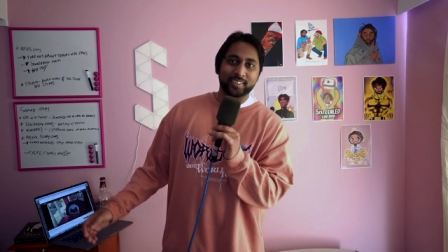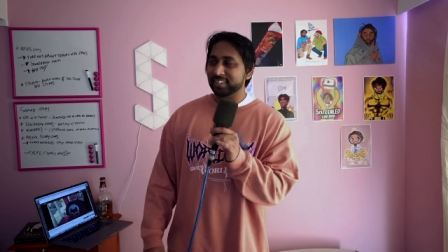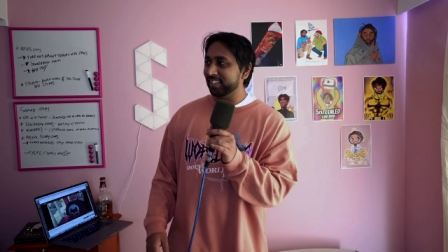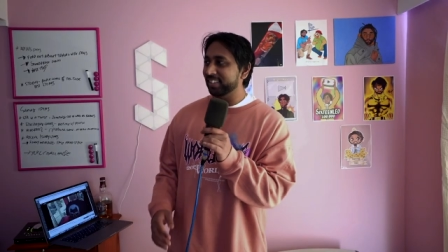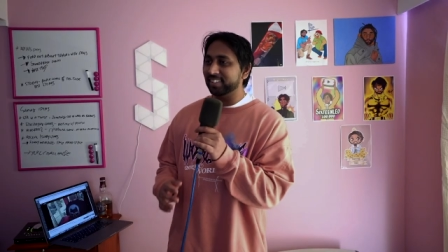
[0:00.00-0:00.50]

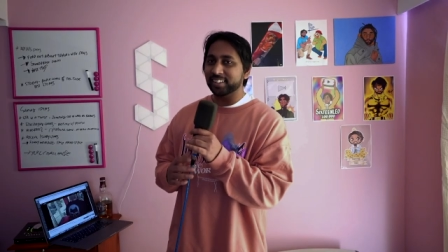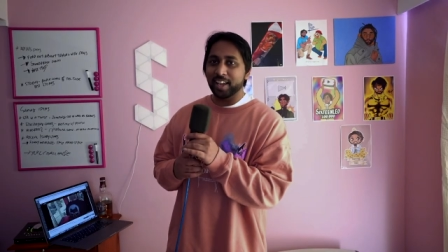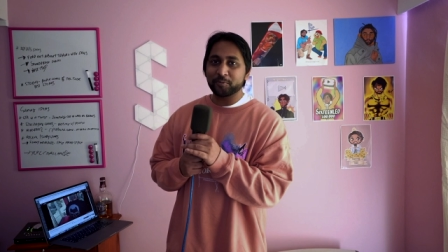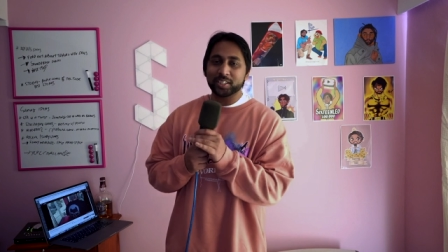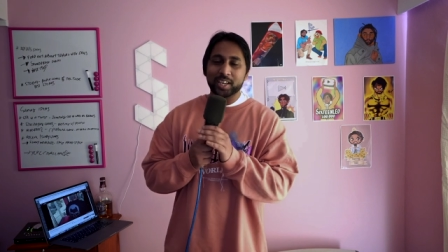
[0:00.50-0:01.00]
Jeez,
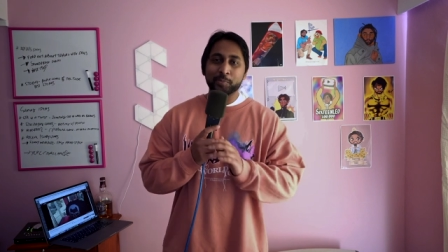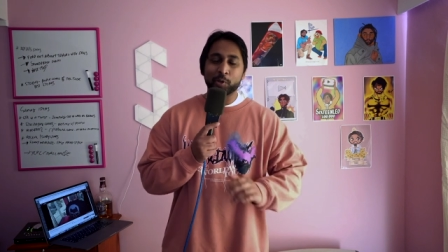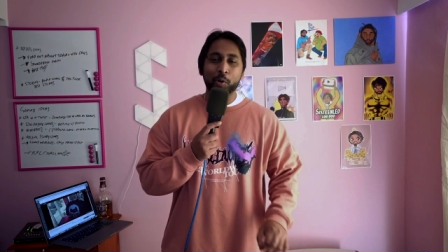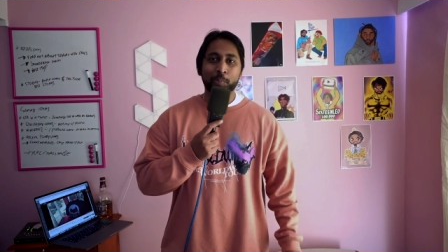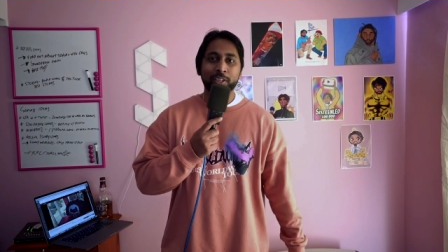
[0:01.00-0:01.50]
every time
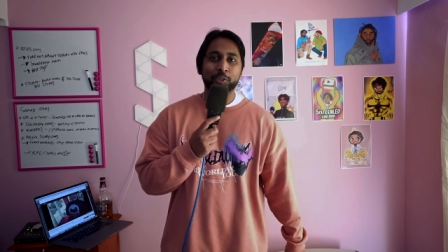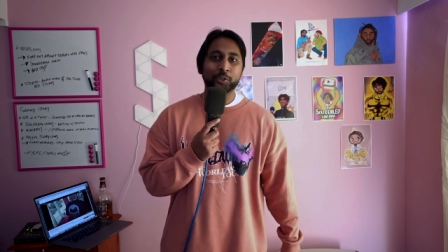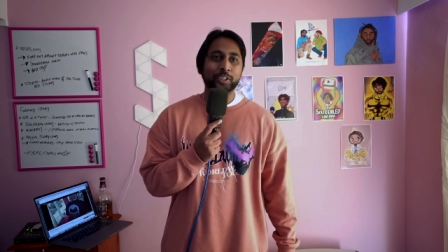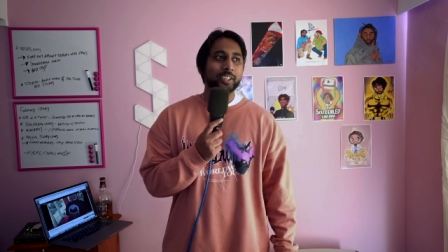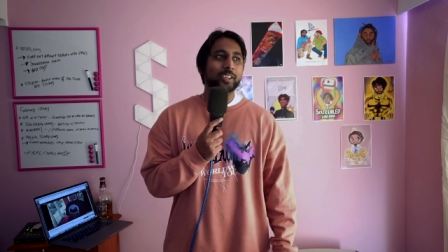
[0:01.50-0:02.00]
you open a
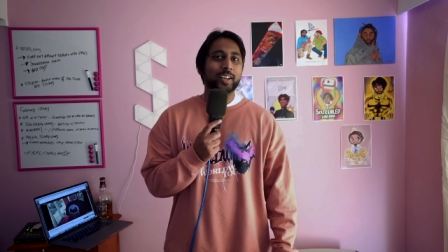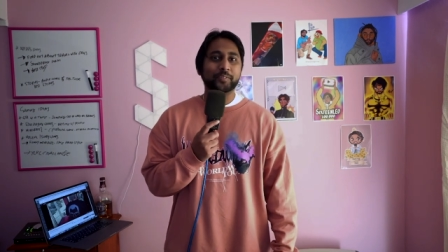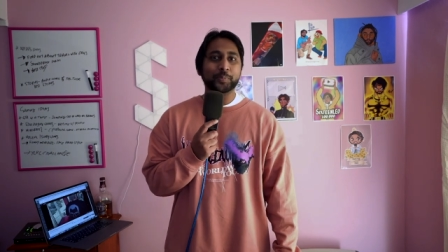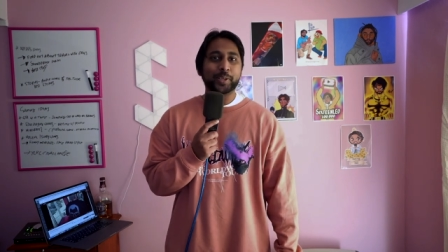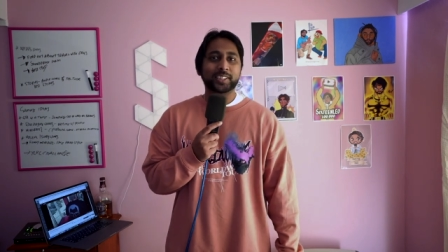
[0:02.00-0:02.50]
door, you don't
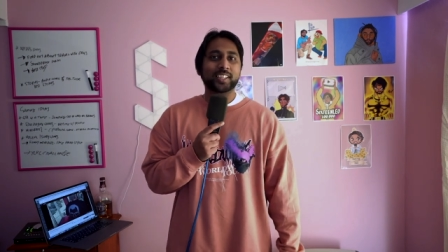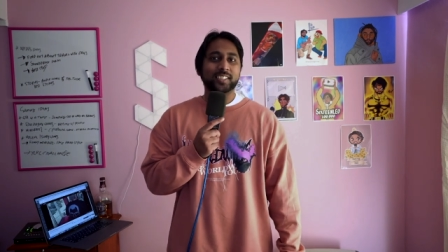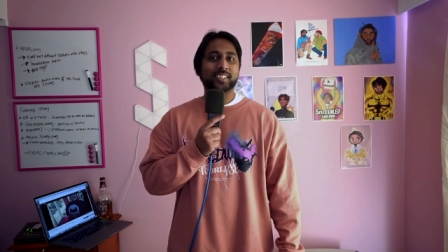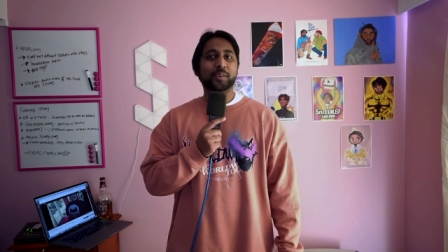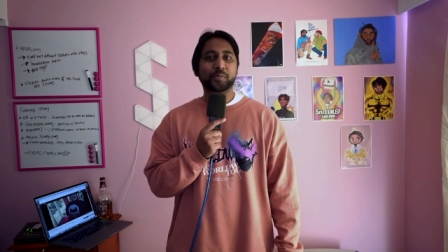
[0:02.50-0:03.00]
have to make the
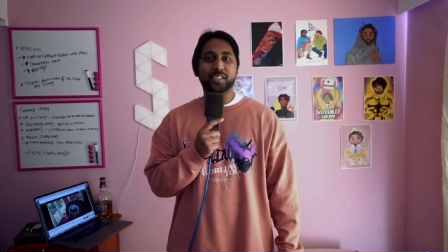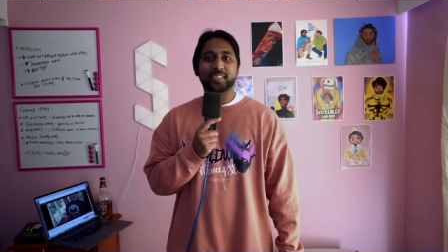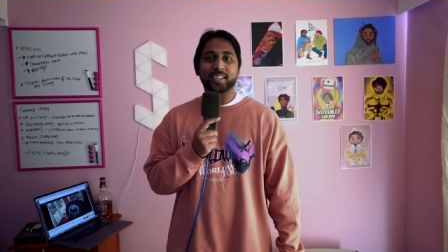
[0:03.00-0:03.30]
Inception